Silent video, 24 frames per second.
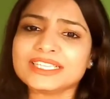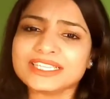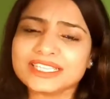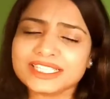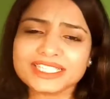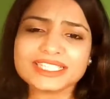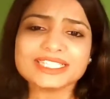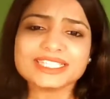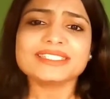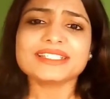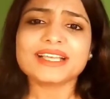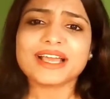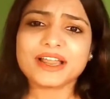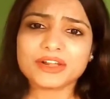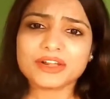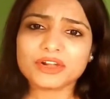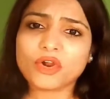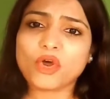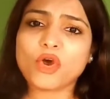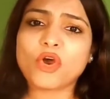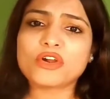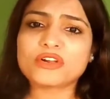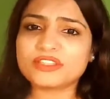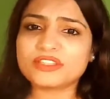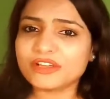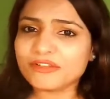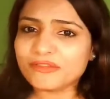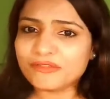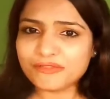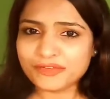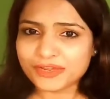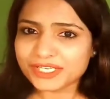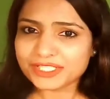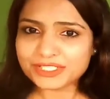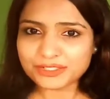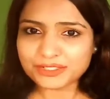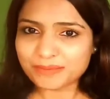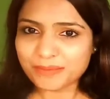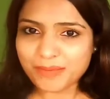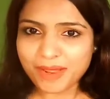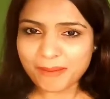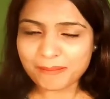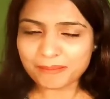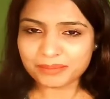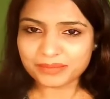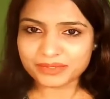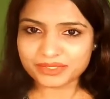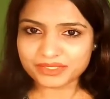These are not the fixed
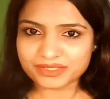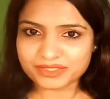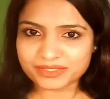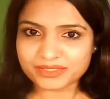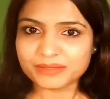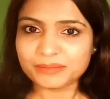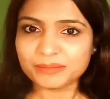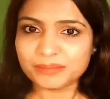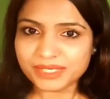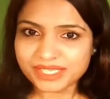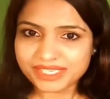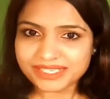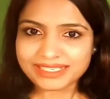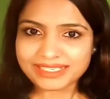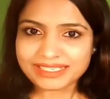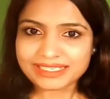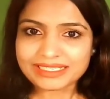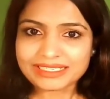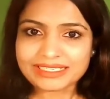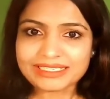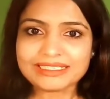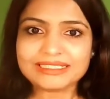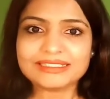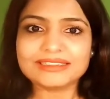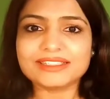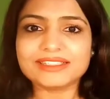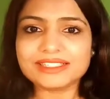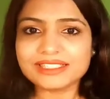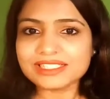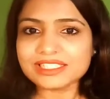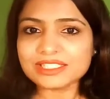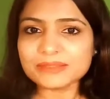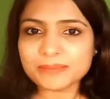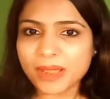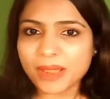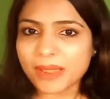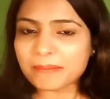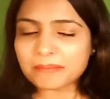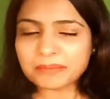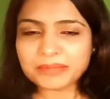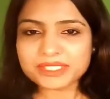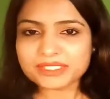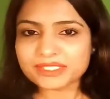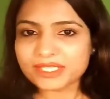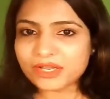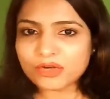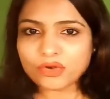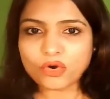members, meaning these
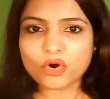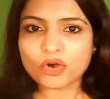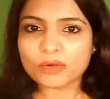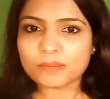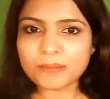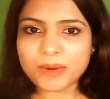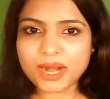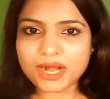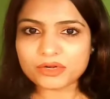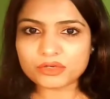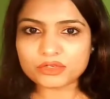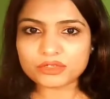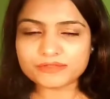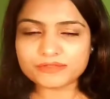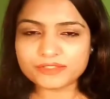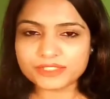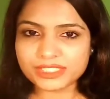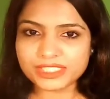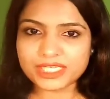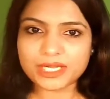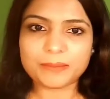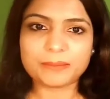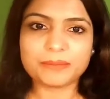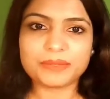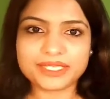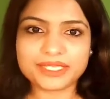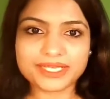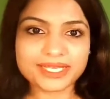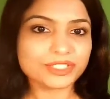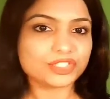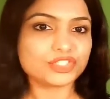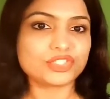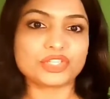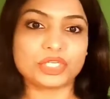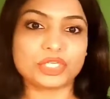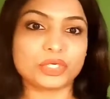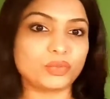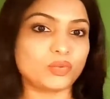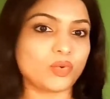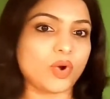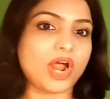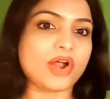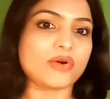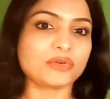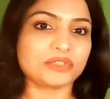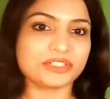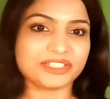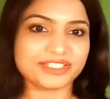members are not part of CMDH
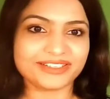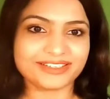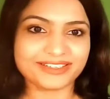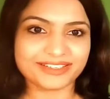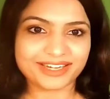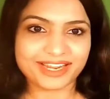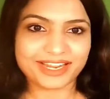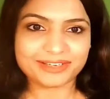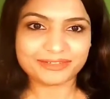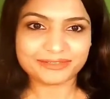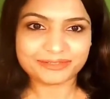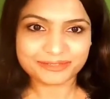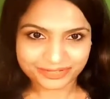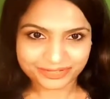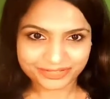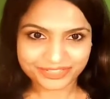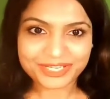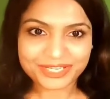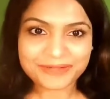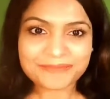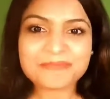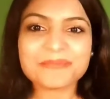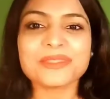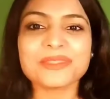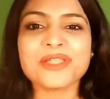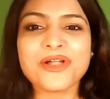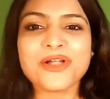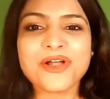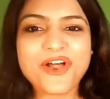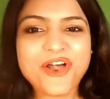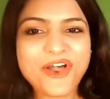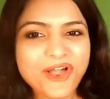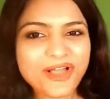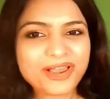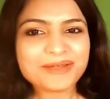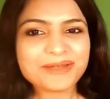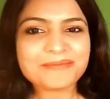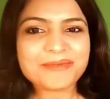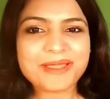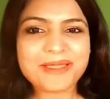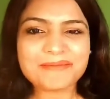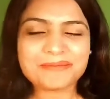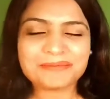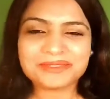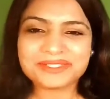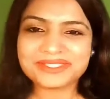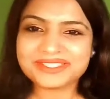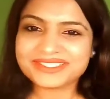throughout their life. Okay? All
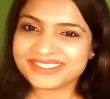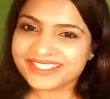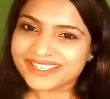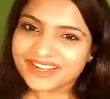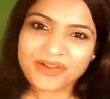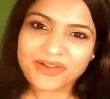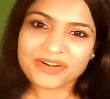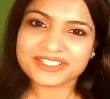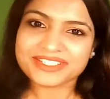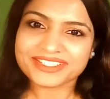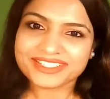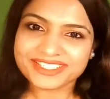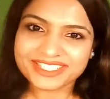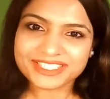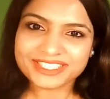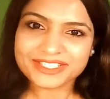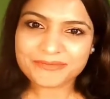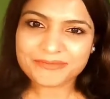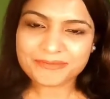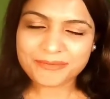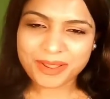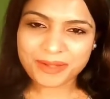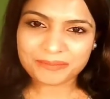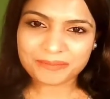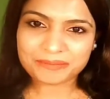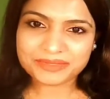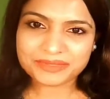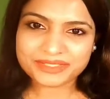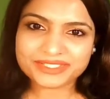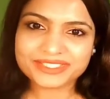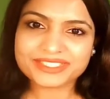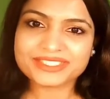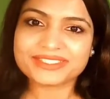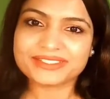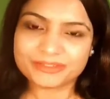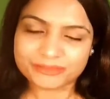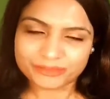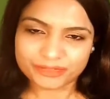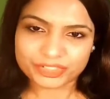members and alternative members